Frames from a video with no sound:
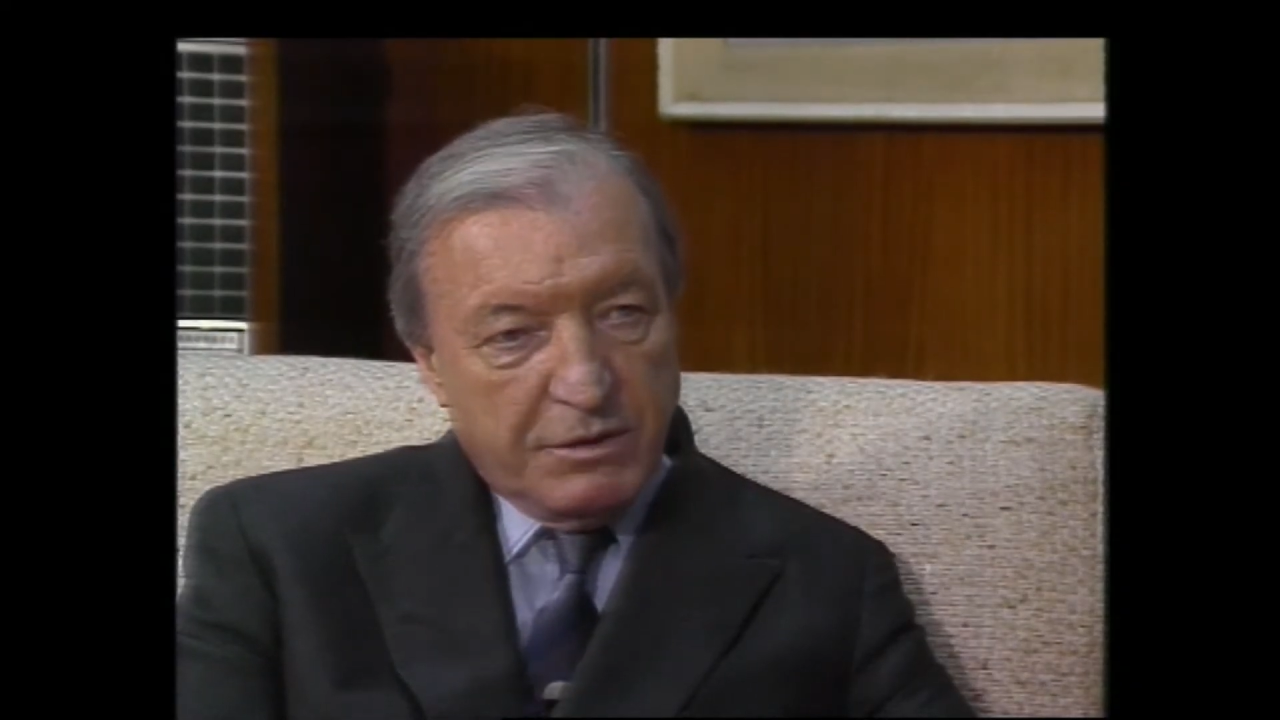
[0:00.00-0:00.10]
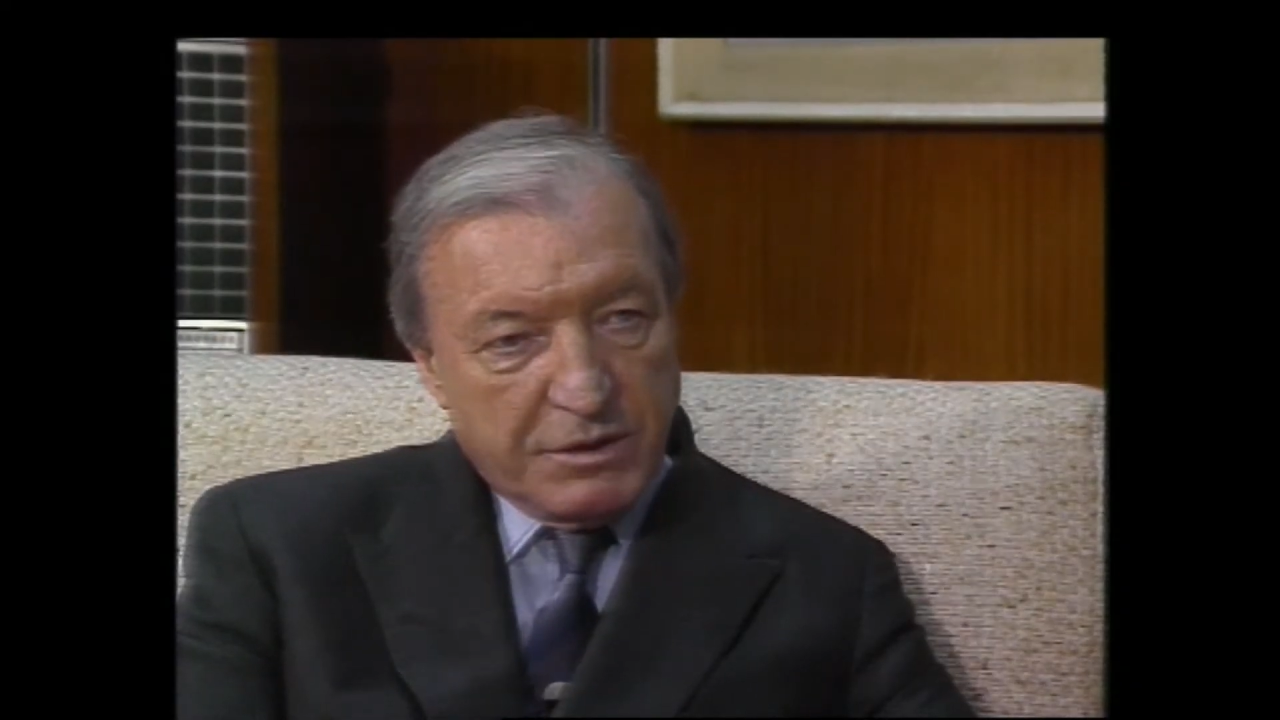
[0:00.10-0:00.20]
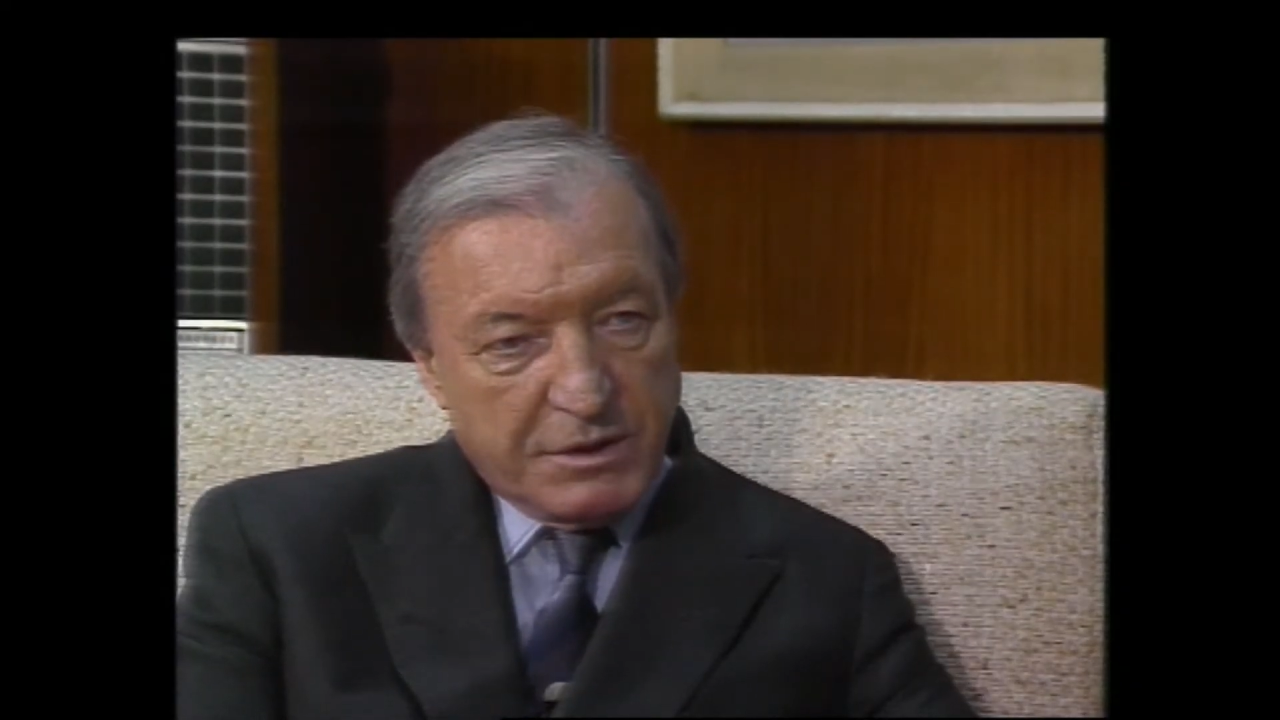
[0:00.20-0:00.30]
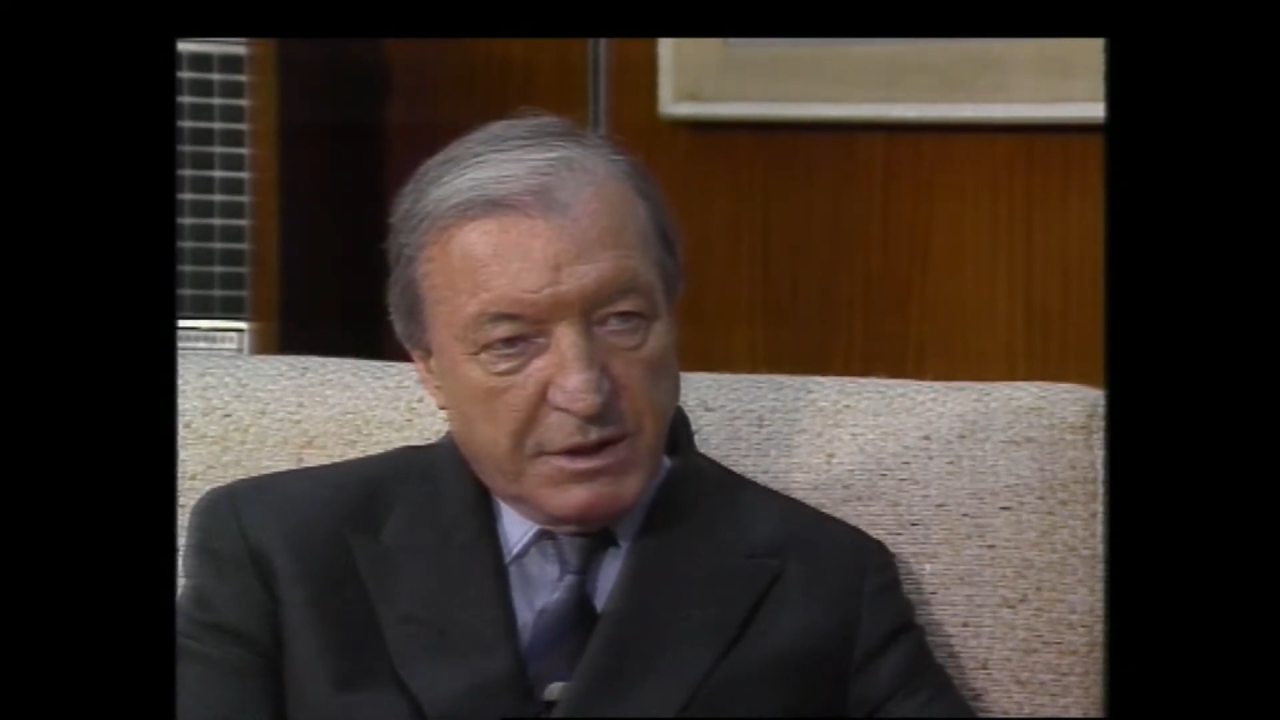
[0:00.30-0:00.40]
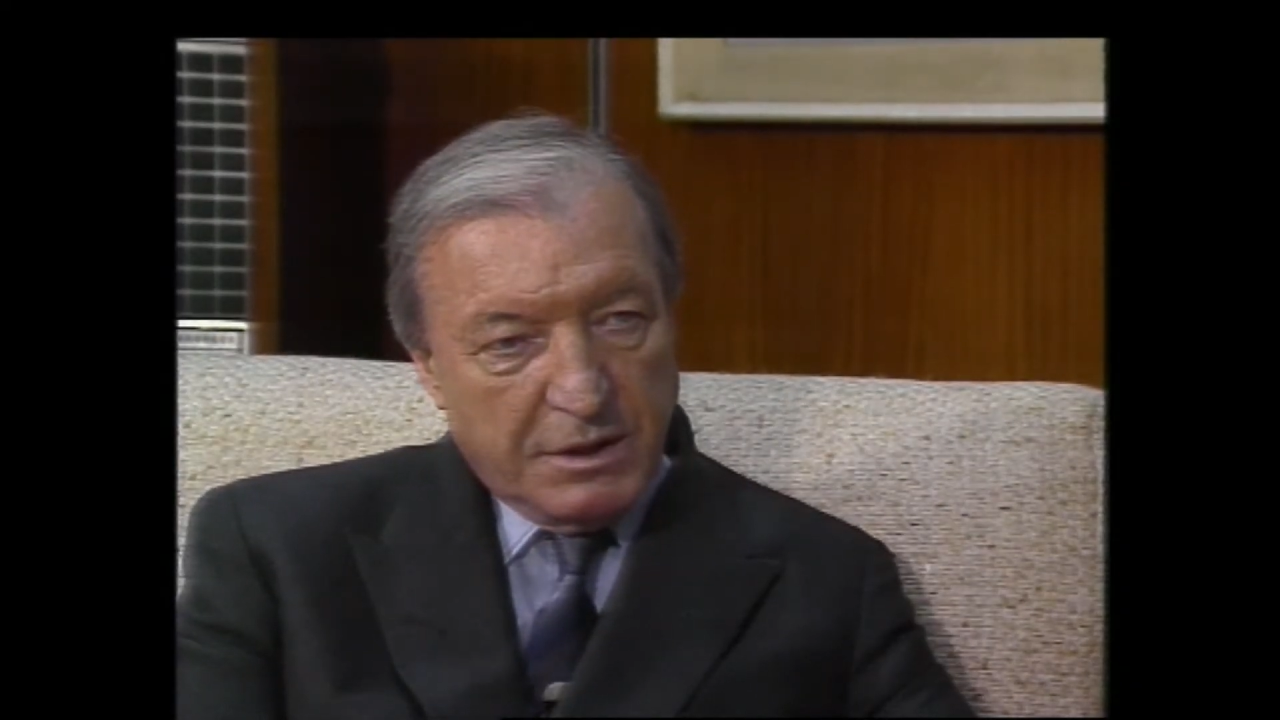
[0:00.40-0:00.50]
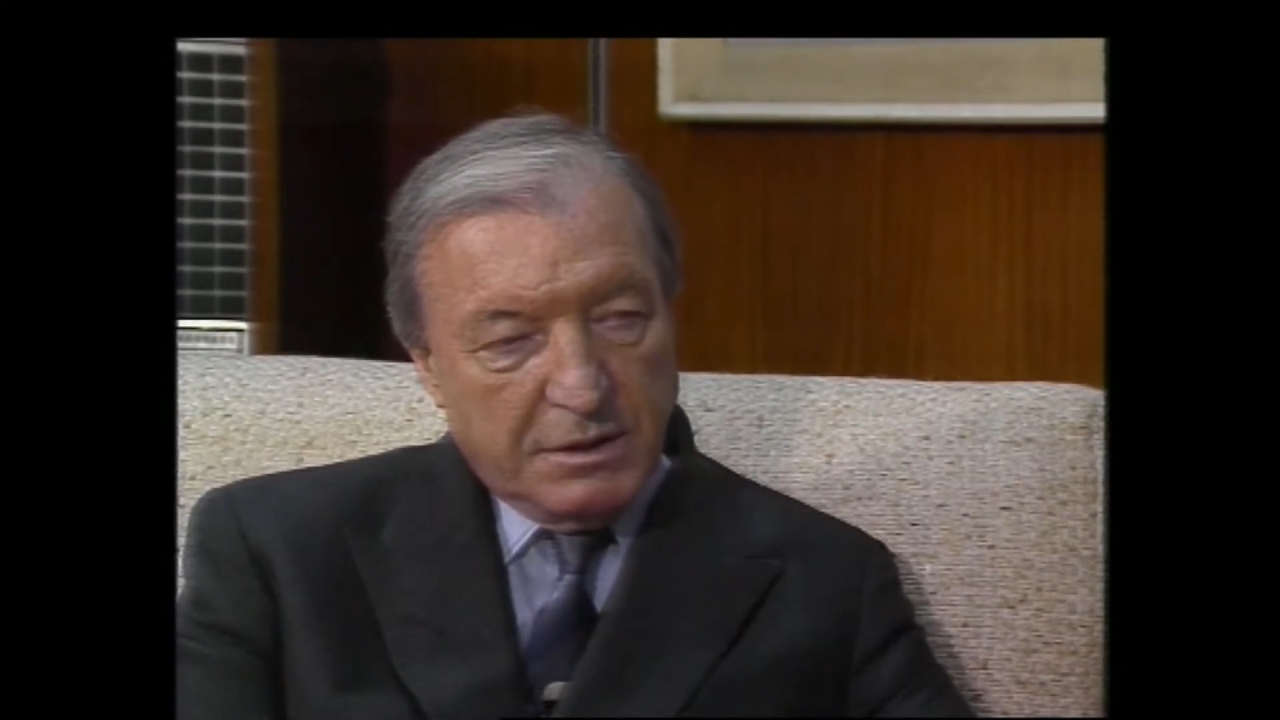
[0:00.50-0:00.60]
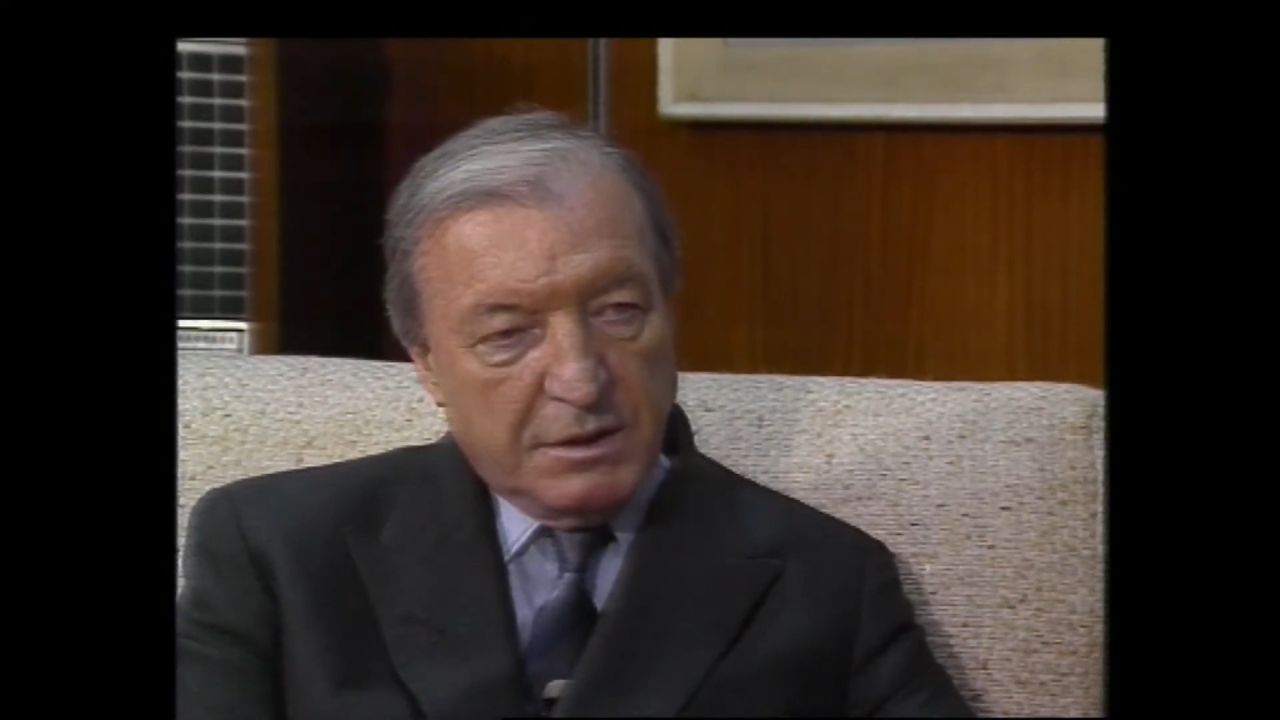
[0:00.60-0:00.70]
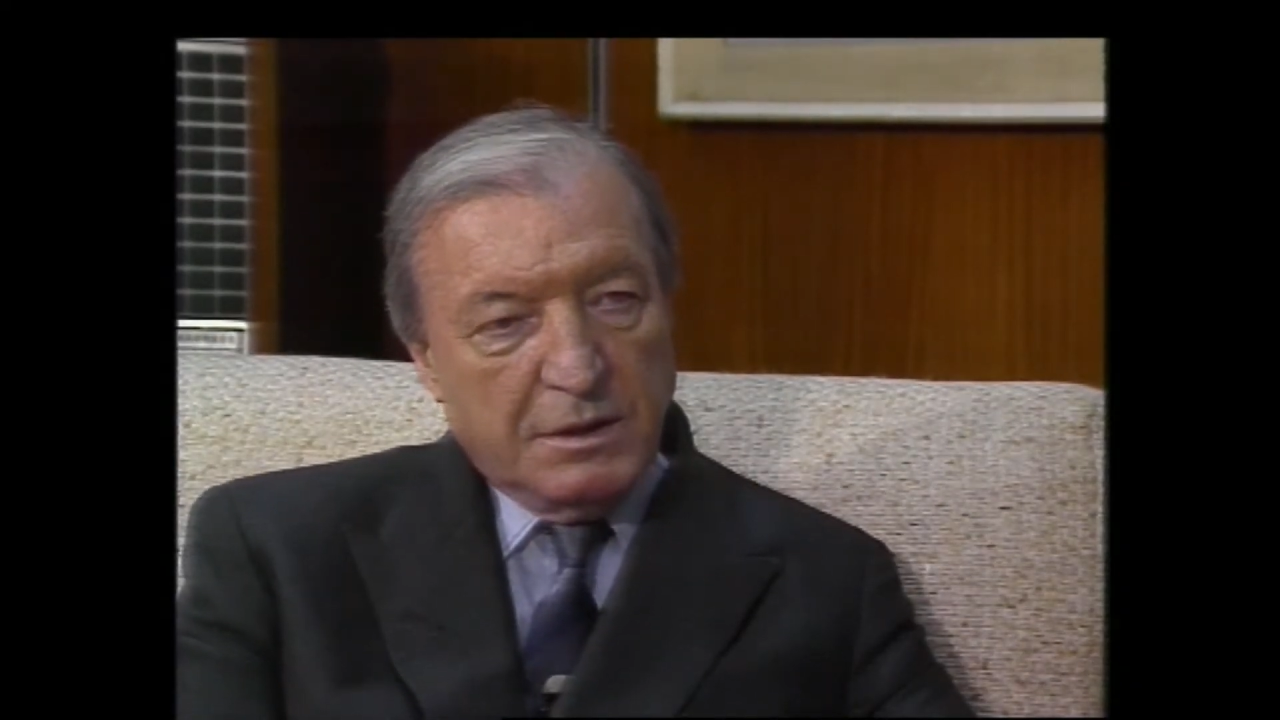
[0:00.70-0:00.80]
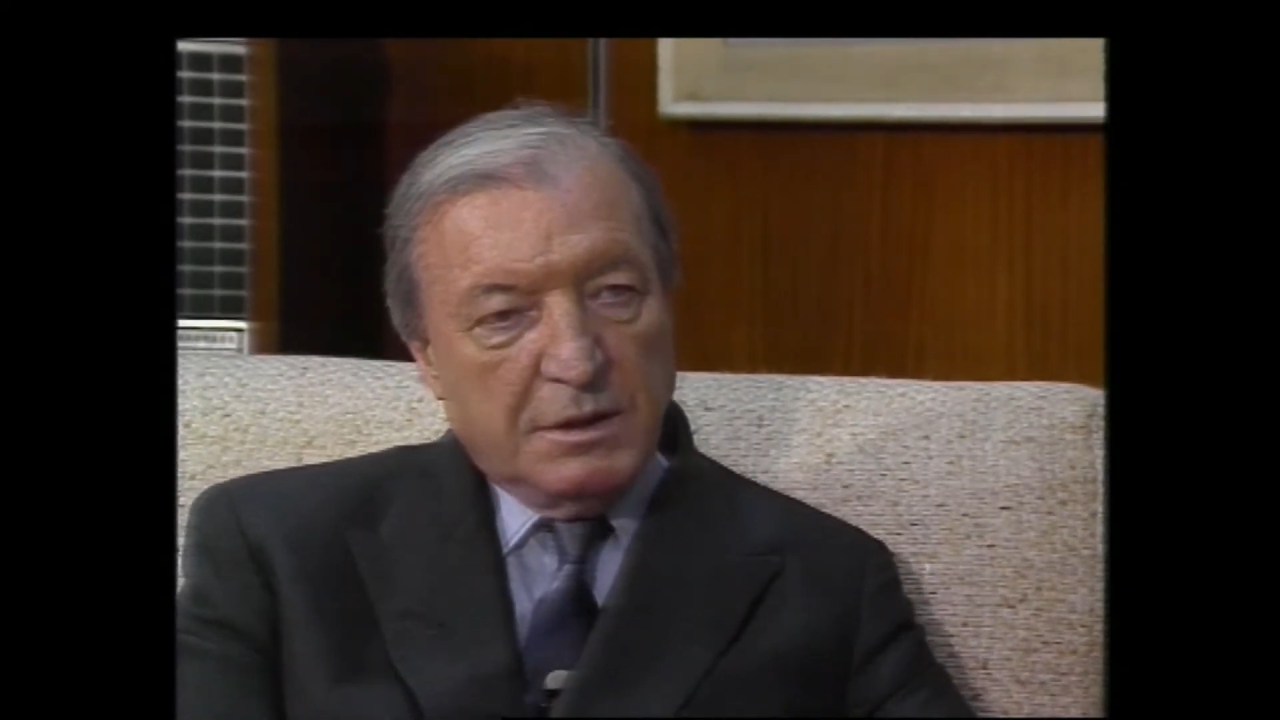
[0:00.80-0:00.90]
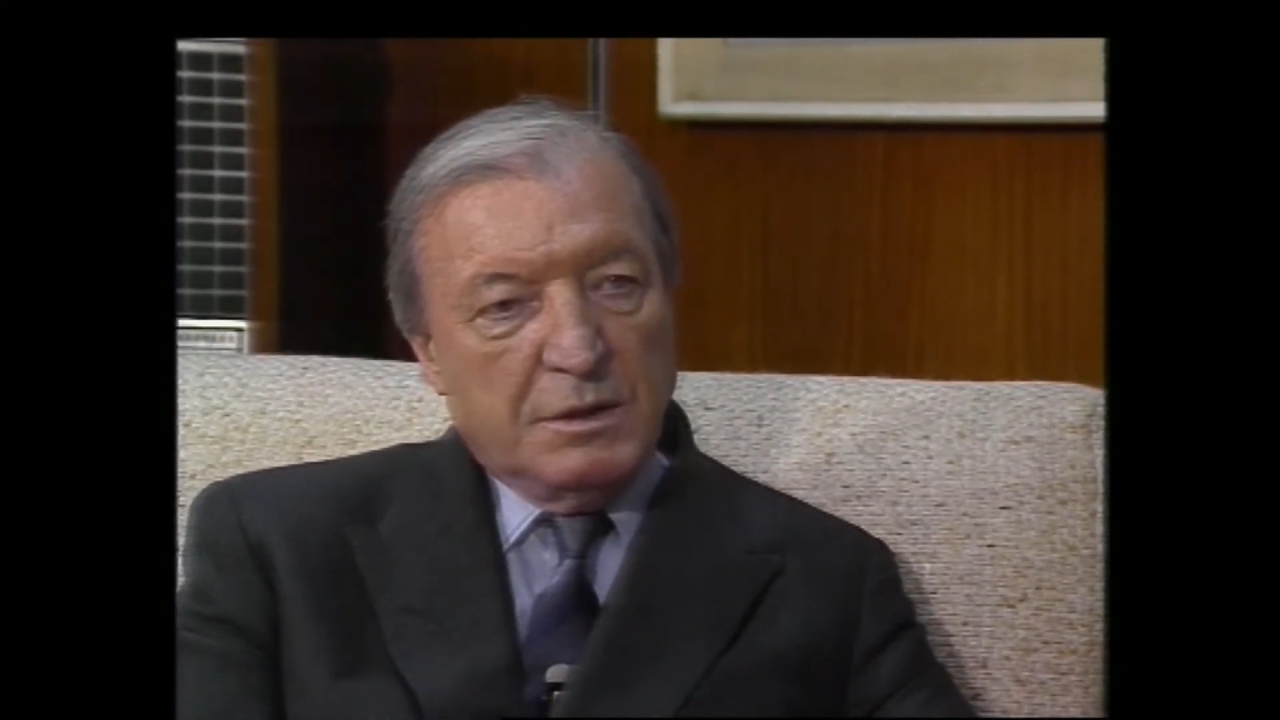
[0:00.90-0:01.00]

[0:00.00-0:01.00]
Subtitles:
interest in it,